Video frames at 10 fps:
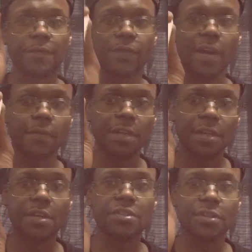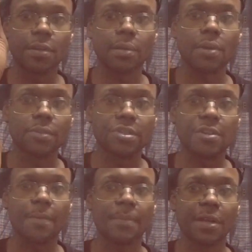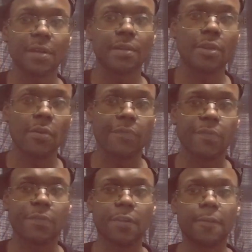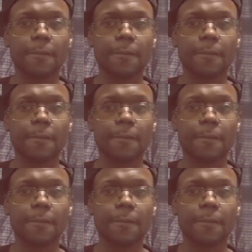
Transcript: very easy to learn something and get lit off of it.